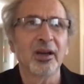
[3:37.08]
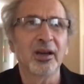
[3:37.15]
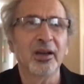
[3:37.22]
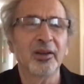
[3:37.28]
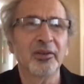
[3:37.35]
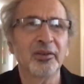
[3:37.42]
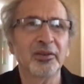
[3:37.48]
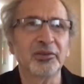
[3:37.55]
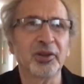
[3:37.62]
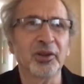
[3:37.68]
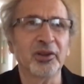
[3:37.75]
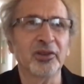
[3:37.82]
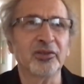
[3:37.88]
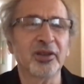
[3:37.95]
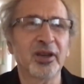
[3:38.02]
the
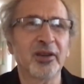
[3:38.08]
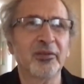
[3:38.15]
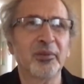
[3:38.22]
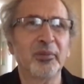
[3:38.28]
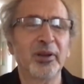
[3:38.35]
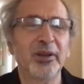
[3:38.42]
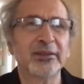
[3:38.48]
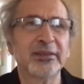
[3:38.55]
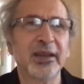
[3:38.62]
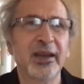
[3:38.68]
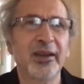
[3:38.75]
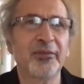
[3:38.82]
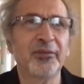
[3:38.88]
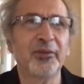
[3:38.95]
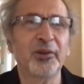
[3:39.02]
Turkish government's
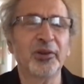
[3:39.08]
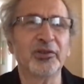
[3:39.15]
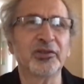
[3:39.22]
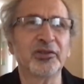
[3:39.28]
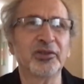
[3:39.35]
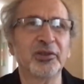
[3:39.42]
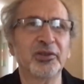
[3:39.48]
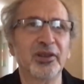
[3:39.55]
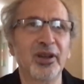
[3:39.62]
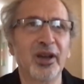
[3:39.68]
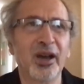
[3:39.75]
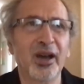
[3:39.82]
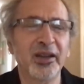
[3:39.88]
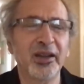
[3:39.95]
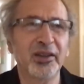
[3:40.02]
efforts to
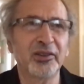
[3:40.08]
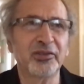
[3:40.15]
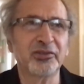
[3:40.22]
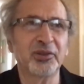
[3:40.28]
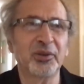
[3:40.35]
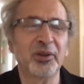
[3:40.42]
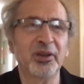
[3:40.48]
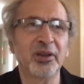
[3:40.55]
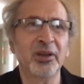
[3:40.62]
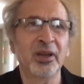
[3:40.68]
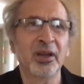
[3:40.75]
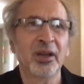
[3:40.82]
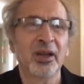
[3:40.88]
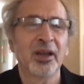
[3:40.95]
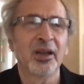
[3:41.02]
deny
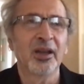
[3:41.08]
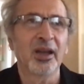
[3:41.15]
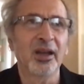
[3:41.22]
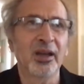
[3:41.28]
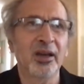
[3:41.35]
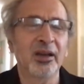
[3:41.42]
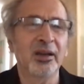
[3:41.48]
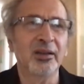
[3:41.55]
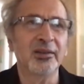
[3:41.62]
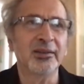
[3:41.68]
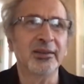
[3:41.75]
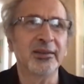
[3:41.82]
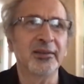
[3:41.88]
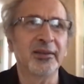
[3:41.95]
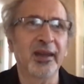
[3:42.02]
history,
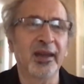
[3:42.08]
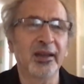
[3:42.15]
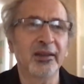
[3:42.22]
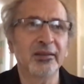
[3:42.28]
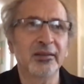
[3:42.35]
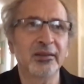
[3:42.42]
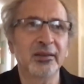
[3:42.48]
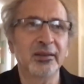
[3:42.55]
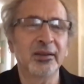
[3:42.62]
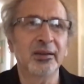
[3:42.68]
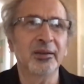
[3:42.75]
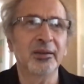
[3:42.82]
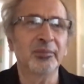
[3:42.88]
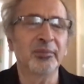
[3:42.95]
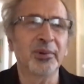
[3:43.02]
then
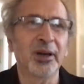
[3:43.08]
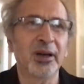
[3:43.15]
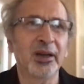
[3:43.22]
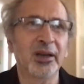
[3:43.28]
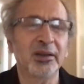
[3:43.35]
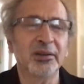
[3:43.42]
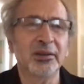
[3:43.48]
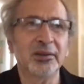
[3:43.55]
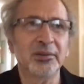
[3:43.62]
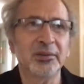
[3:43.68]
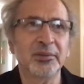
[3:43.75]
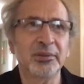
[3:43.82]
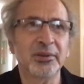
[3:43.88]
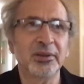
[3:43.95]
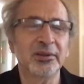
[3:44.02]
by
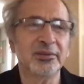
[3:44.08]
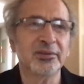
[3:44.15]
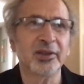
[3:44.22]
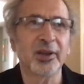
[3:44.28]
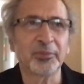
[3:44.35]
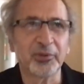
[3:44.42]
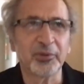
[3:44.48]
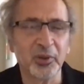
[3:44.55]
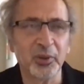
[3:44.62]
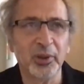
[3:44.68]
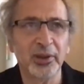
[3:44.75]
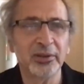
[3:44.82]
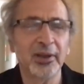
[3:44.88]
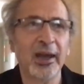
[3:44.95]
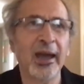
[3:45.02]

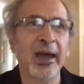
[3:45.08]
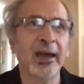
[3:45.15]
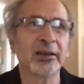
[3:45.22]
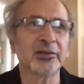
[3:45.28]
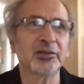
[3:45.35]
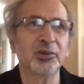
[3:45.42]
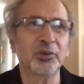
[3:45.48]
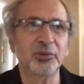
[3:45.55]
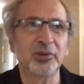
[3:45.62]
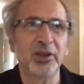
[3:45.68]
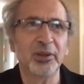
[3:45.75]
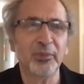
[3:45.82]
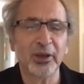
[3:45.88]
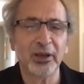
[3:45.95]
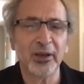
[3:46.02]
subsequent act to
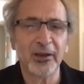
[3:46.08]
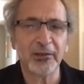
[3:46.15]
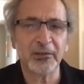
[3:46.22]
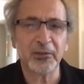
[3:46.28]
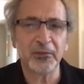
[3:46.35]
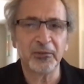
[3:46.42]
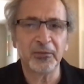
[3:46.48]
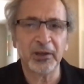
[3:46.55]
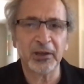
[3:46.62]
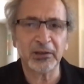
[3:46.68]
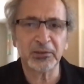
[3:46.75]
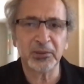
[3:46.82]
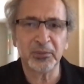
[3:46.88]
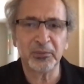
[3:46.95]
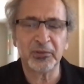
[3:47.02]
demonize the
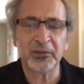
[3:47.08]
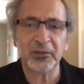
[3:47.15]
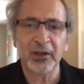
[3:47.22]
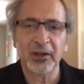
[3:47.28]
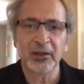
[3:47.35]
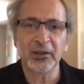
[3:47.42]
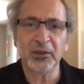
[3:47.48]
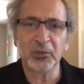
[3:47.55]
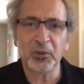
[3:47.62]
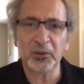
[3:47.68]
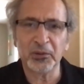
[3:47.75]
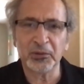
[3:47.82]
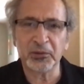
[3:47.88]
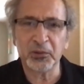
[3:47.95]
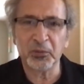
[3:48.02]
victims in
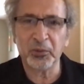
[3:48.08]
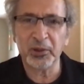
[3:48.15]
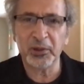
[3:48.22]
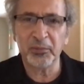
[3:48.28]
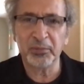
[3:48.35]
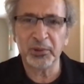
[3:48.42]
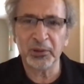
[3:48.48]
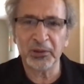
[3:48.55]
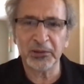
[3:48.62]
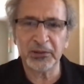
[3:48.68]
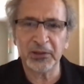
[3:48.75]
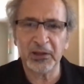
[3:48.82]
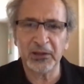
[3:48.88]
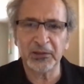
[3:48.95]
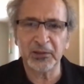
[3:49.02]
order to
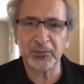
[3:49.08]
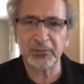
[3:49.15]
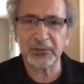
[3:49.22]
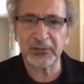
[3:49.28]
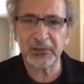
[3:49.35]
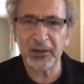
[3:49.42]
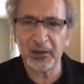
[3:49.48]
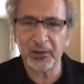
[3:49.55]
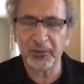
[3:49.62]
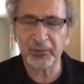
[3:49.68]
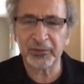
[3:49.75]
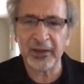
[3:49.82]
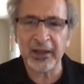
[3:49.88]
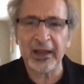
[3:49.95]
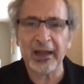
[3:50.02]
rehabilitate
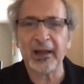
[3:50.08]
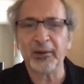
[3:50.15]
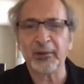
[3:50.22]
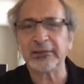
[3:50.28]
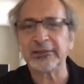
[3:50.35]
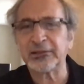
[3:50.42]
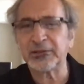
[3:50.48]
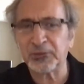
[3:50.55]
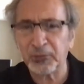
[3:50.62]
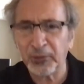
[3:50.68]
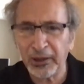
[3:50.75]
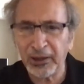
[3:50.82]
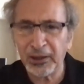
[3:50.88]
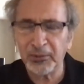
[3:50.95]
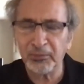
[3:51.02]
themselves, how
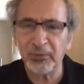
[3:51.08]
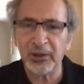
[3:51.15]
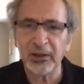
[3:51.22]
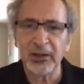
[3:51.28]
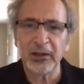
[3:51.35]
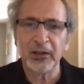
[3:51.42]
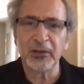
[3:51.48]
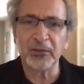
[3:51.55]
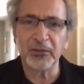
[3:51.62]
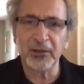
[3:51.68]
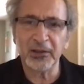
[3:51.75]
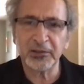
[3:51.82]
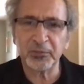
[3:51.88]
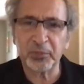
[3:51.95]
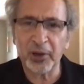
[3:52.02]
extreme
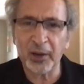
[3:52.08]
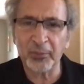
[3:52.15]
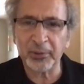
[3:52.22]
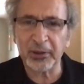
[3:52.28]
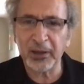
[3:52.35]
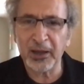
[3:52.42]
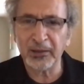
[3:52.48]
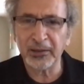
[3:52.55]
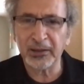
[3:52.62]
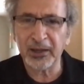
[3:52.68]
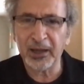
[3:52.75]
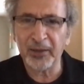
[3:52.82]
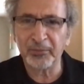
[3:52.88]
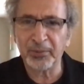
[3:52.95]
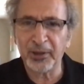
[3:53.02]
this propaganda
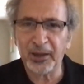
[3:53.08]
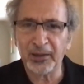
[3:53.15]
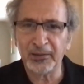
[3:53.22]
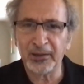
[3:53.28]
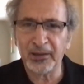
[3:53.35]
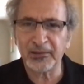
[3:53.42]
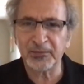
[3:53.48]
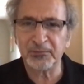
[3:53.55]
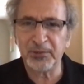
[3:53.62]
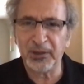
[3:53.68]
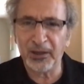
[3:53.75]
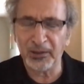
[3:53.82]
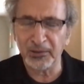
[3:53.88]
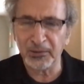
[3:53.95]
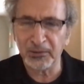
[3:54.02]
campaign has
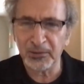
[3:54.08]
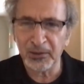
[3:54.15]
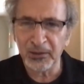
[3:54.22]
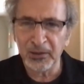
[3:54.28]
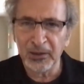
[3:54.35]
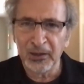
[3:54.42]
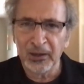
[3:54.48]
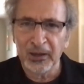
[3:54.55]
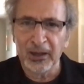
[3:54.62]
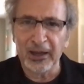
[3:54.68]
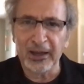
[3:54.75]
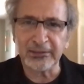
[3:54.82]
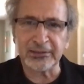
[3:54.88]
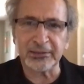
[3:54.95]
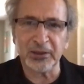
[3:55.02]
been.
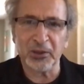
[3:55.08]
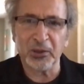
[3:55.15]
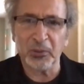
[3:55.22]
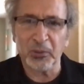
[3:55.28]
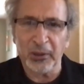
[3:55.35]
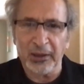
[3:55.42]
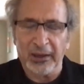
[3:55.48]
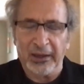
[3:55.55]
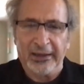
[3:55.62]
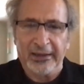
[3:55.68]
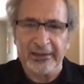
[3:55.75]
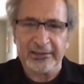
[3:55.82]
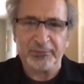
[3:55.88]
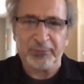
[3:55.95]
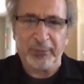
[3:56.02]
And so
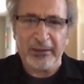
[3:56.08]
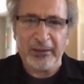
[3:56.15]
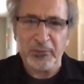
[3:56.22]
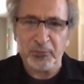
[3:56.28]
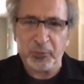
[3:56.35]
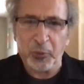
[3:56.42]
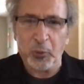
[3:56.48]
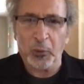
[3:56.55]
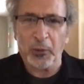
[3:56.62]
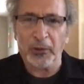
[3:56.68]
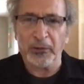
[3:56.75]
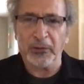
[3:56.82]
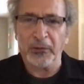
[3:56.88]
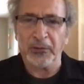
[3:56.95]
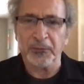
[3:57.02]
it's been
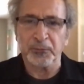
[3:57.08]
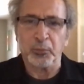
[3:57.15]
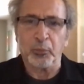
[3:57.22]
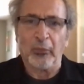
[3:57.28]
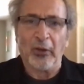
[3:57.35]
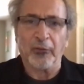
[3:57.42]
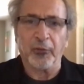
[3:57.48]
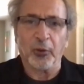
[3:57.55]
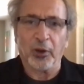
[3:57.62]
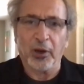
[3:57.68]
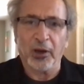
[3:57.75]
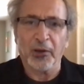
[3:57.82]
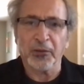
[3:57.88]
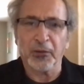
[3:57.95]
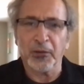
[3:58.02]
important
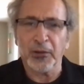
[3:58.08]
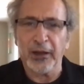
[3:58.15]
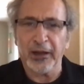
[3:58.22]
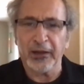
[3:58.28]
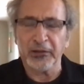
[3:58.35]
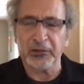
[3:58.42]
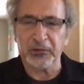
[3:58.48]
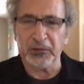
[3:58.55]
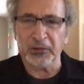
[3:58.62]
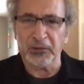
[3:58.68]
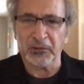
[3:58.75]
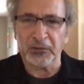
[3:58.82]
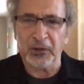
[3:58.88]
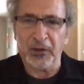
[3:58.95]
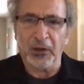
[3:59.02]
for other
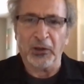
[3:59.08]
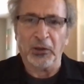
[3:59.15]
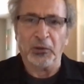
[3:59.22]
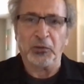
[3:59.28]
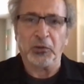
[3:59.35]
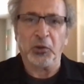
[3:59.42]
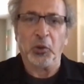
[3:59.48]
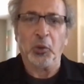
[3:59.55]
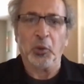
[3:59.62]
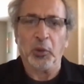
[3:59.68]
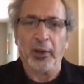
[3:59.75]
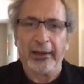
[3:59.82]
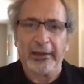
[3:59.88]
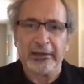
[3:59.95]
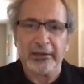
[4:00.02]
nations to